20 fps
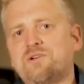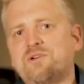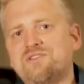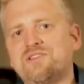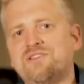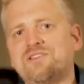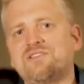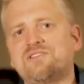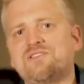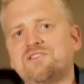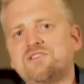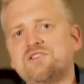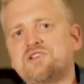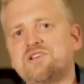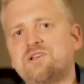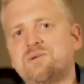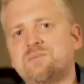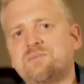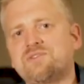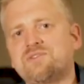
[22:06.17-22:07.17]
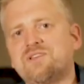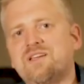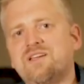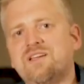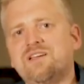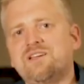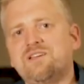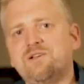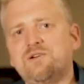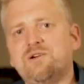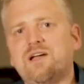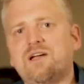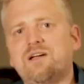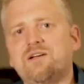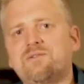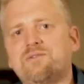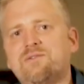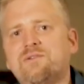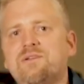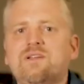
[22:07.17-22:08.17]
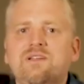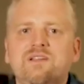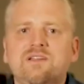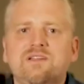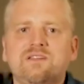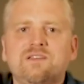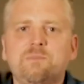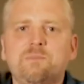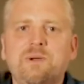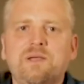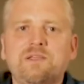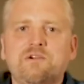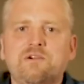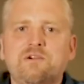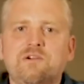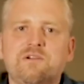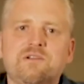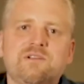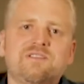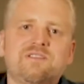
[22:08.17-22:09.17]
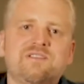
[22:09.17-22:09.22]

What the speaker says: citizenships you have, the better.